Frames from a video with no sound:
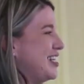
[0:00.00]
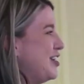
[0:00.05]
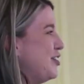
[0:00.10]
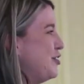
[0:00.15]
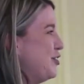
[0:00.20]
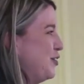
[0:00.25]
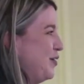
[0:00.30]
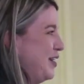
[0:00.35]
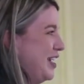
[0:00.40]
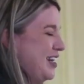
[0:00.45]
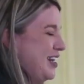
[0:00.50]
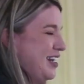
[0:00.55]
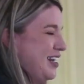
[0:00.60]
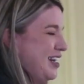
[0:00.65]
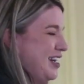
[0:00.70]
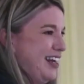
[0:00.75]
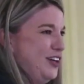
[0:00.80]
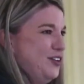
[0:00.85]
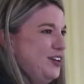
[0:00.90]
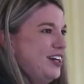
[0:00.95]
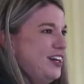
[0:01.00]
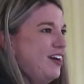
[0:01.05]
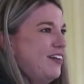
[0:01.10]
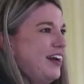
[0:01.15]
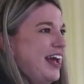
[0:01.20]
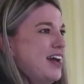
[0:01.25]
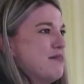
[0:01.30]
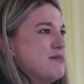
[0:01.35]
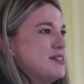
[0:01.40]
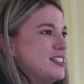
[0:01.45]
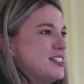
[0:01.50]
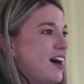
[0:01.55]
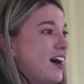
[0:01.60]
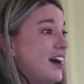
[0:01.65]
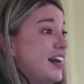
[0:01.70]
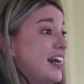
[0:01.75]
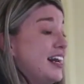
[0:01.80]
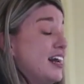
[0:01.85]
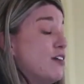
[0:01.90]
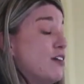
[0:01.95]
You can get a unit on
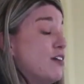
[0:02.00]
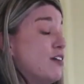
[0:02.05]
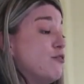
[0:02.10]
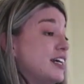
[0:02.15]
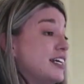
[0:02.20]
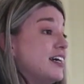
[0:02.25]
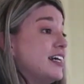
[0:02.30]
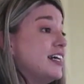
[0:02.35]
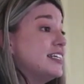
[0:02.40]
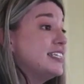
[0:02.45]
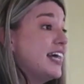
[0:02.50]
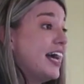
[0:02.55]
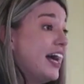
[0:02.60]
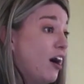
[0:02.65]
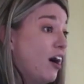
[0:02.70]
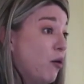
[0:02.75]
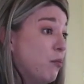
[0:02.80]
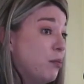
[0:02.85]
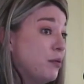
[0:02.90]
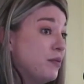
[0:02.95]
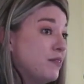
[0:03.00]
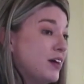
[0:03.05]
Amazon, and it really does help.